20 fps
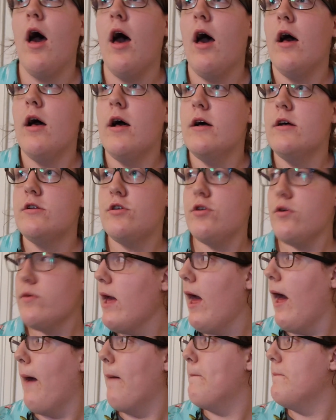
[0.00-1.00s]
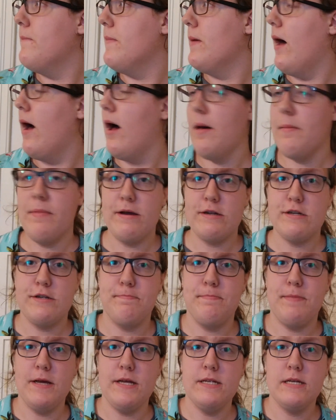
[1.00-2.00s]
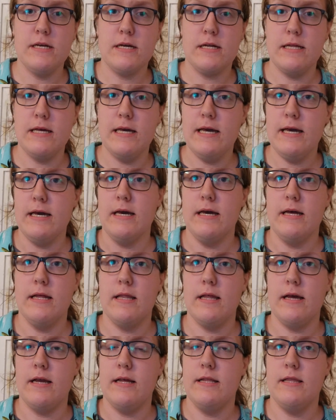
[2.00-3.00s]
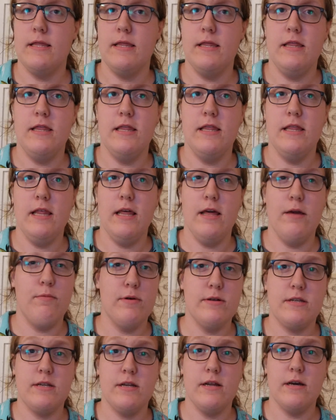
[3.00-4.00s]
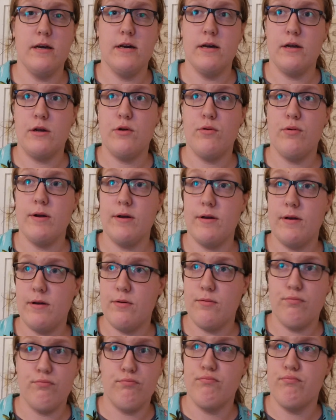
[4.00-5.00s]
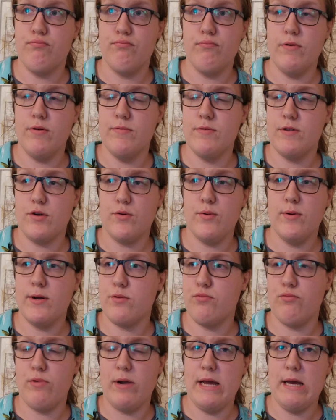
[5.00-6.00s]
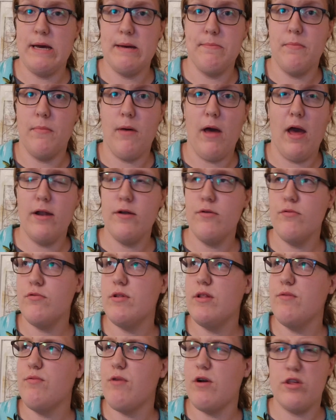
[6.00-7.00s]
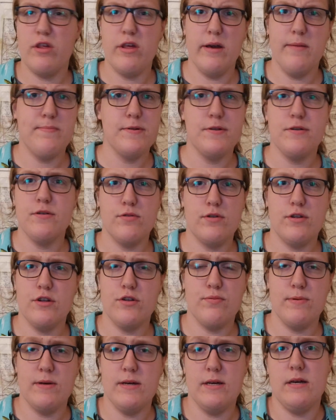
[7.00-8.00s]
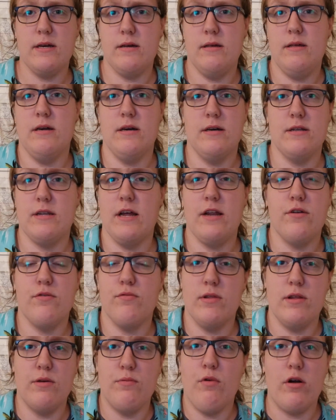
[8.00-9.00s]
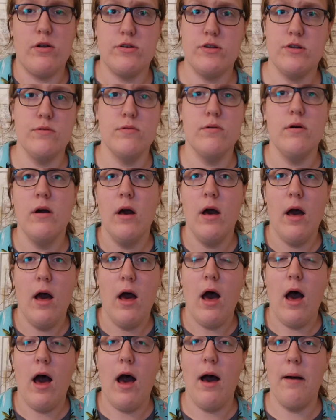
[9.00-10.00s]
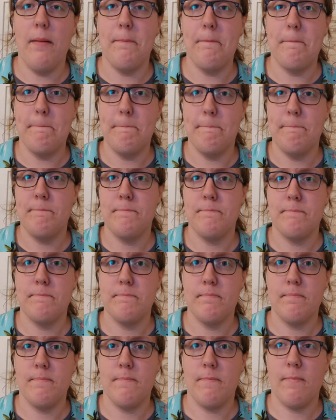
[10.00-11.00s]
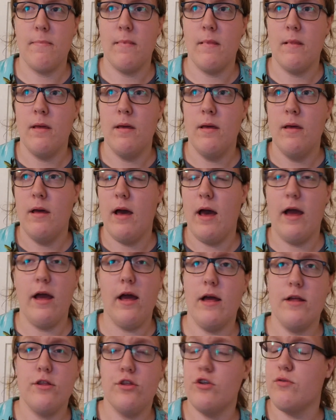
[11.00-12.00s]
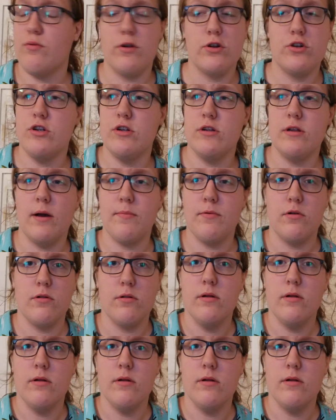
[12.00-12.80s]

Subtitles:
So yeah, that's basically it. Like, it was a quick rant. I don't really watch the episodes this week because I don't really want to. I just watched a double.